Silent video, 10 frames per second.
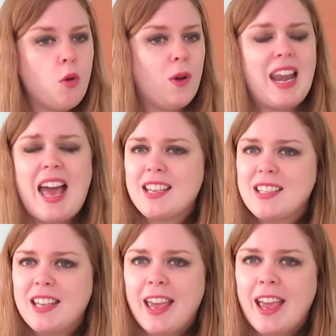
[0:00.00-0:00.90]

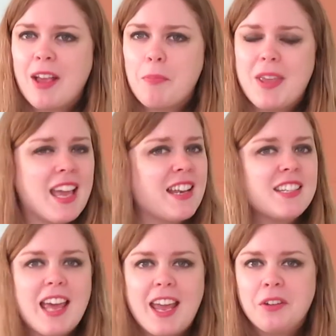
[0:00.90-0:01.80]
relaxing, being
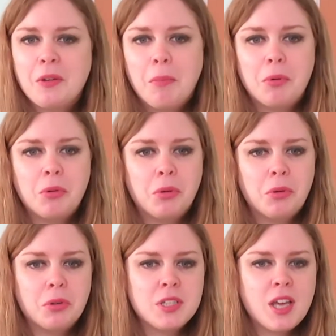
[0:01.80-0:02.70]
entertained on
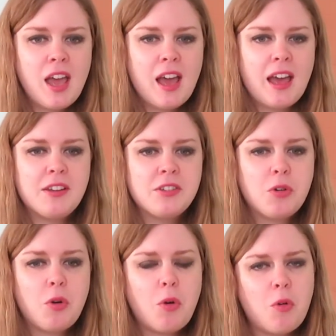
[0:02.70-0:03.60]
board, and
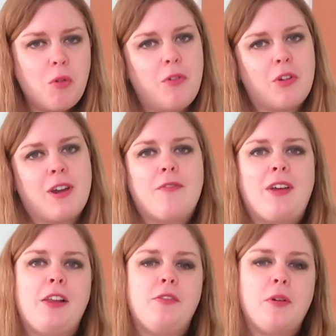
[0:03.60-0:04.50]
all for great
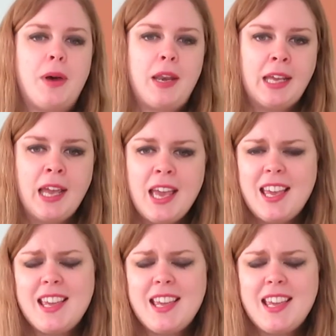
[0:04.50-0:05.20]
value for money.